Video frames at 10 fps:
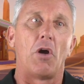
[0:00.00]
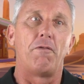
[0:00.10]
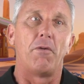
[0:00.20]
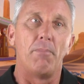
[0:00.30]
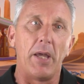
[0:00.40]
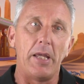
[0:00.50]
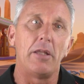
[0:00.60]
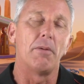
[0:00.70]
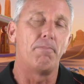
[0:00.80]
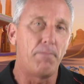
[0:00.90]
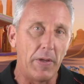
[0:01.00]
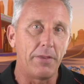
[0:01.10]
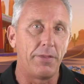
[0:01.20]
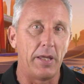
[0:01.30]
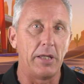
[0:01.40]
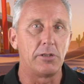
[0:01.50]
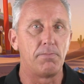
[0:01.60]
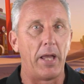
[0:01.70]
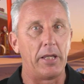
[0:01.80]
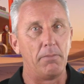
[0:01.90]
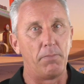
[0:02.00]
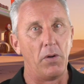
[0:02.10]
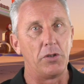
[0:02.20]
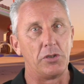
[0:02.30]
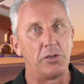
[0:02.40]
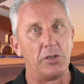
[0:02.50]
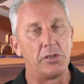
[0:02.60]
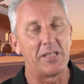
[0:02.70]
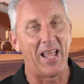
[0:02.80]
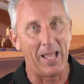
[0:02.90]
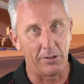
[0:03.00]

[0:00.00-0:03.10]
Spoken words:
So for me, the big thing is making purchases